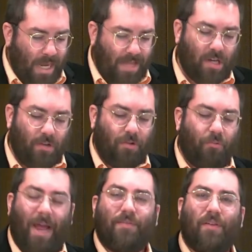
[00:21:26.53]
And so the
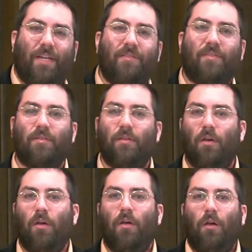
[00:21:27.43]
residents
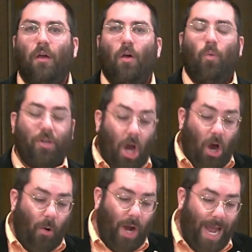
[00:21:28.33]
would
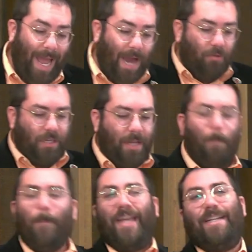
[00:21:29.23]
go out
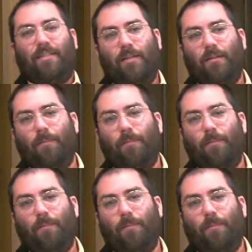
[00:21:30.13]
and meet